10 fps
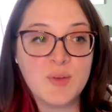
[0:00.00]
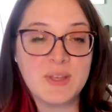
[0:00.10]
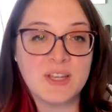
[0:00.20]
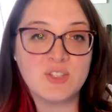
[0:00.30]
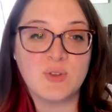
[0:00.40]

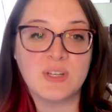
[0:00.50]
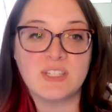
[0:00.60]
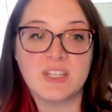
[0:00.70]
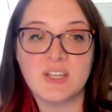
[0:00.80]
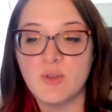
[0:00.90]
because you
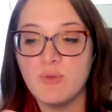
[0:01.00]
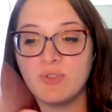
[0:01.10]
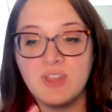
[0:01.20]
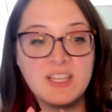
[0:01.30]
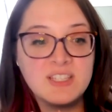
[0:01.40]
get to
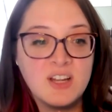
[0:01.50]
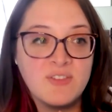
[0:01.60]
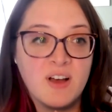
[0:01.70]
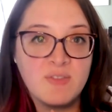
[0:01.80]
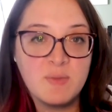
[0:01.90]
fling
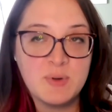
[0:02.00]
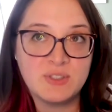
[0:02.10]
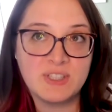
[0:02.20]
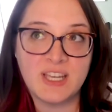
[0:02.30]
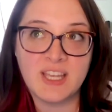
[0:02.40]
stuff off a
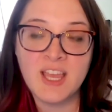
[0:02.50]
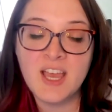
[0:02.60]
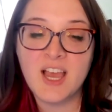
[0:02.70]
building